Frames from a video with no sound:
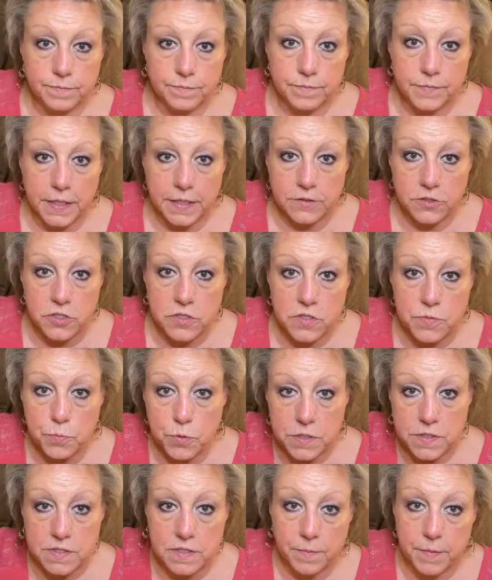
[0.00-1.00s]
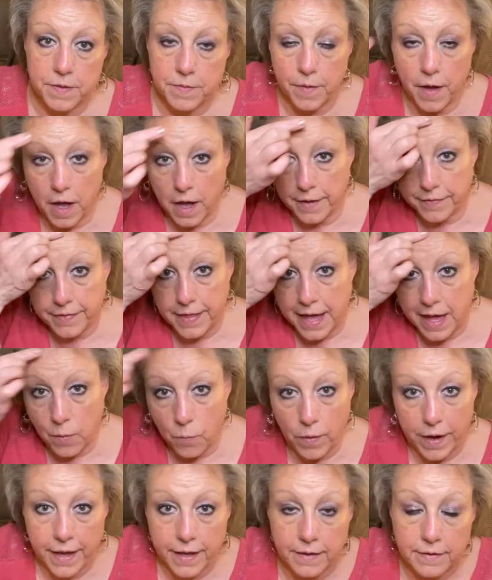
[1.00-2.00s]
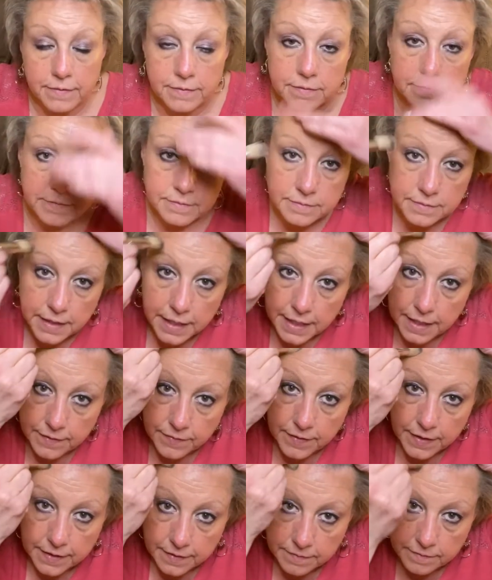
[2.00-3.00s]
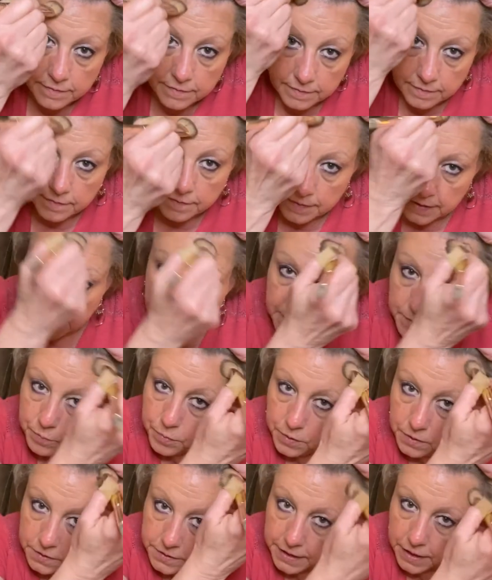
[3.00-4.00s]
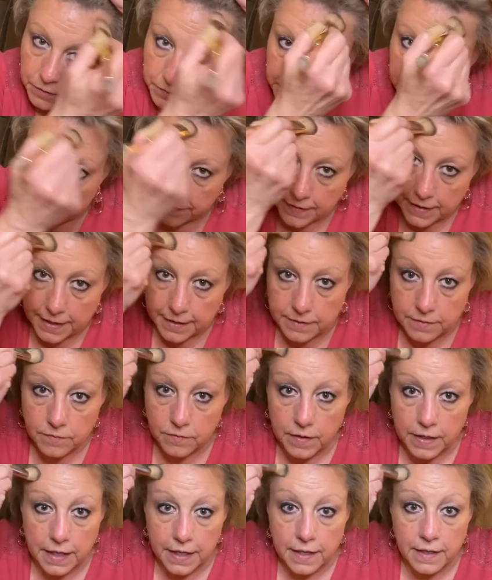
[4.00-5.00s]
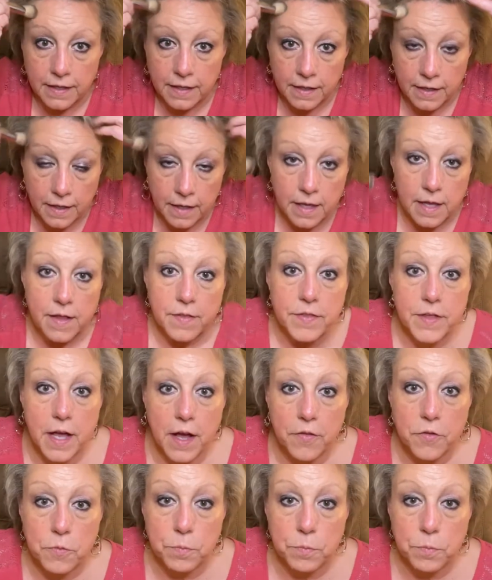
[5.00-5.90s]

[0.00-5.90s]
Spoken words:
and just put some on that way, and then kind of pull down on that, okay? The other